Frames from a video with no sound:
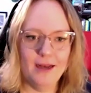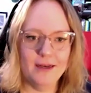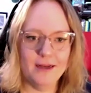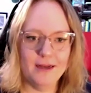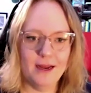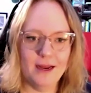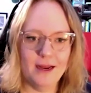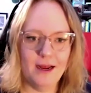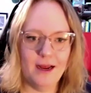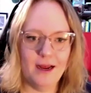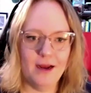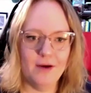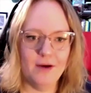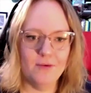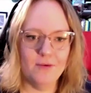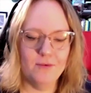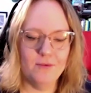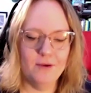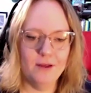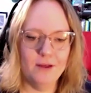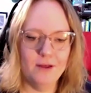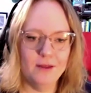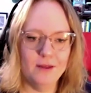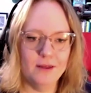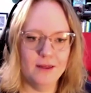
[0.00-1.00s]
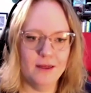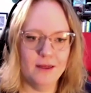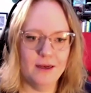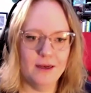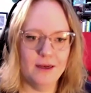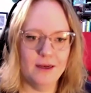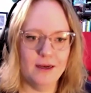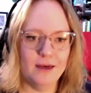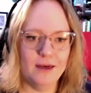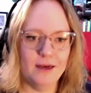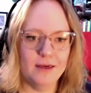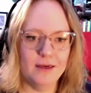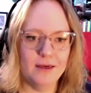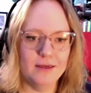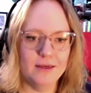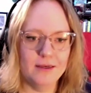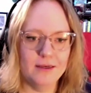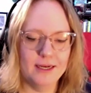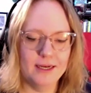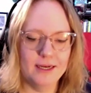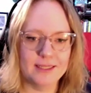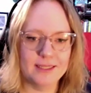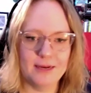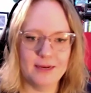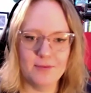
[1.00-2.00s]
we'll
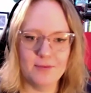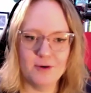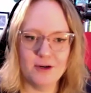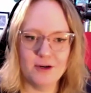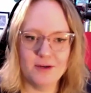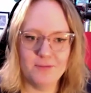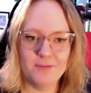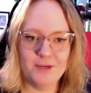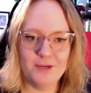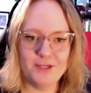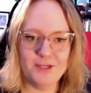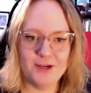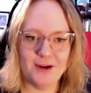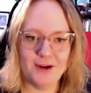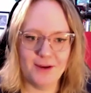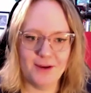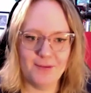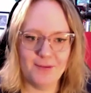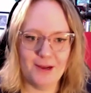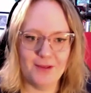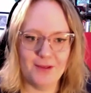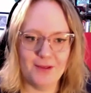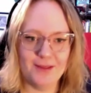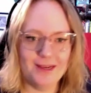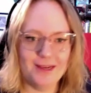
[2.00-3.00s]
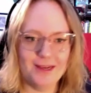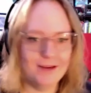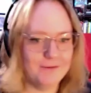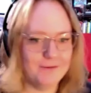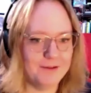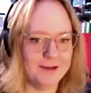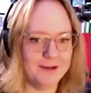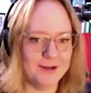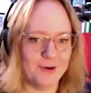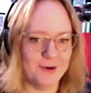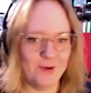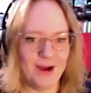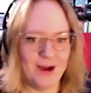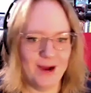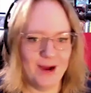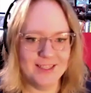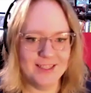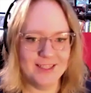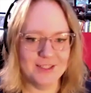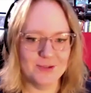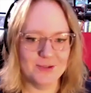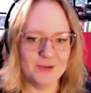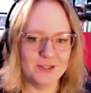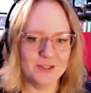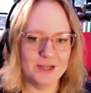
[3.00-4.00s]
next time we're going to be talking about the Infinite
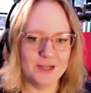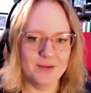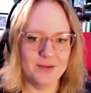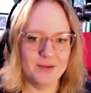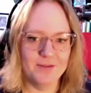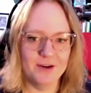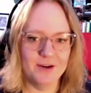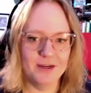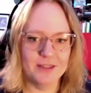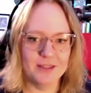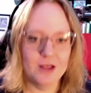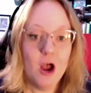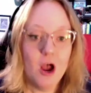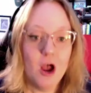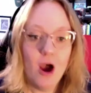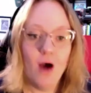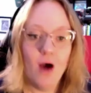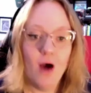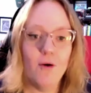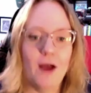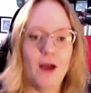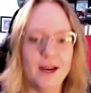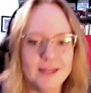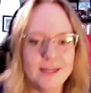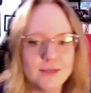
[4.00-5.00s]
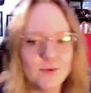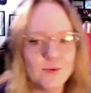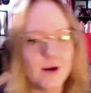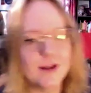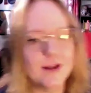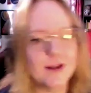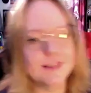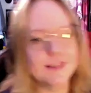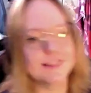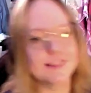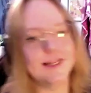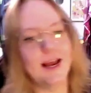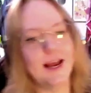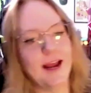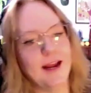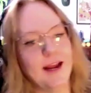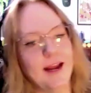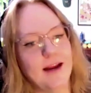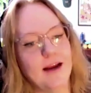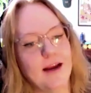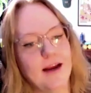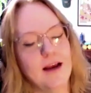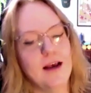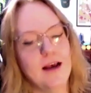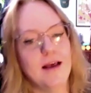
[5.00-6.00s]
Quest, which I'm very excited. Oh, I did want to
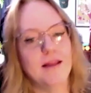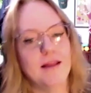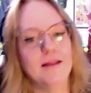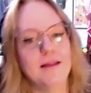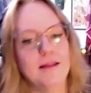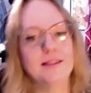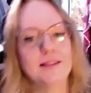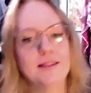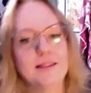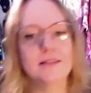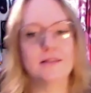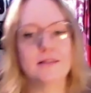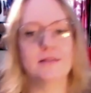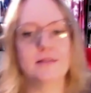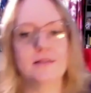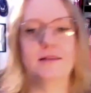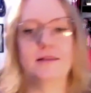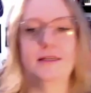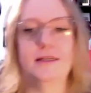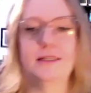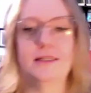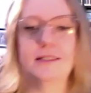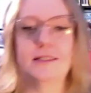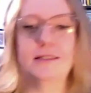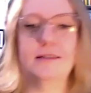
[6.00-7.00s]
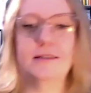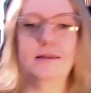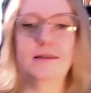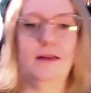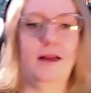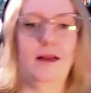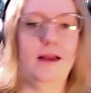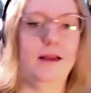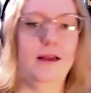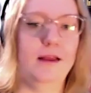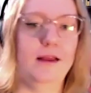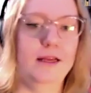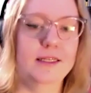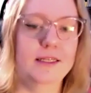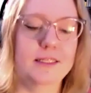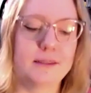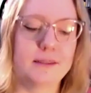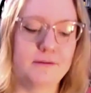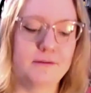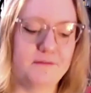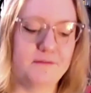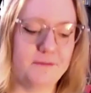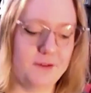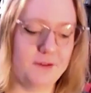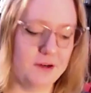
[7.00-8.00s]
say this is
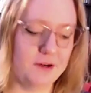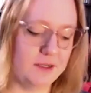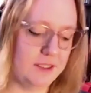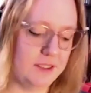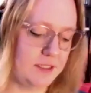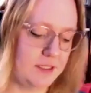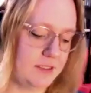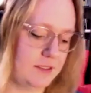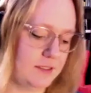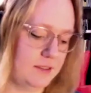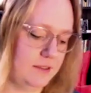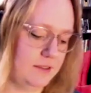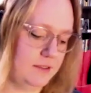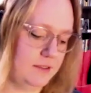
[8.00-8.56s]
the first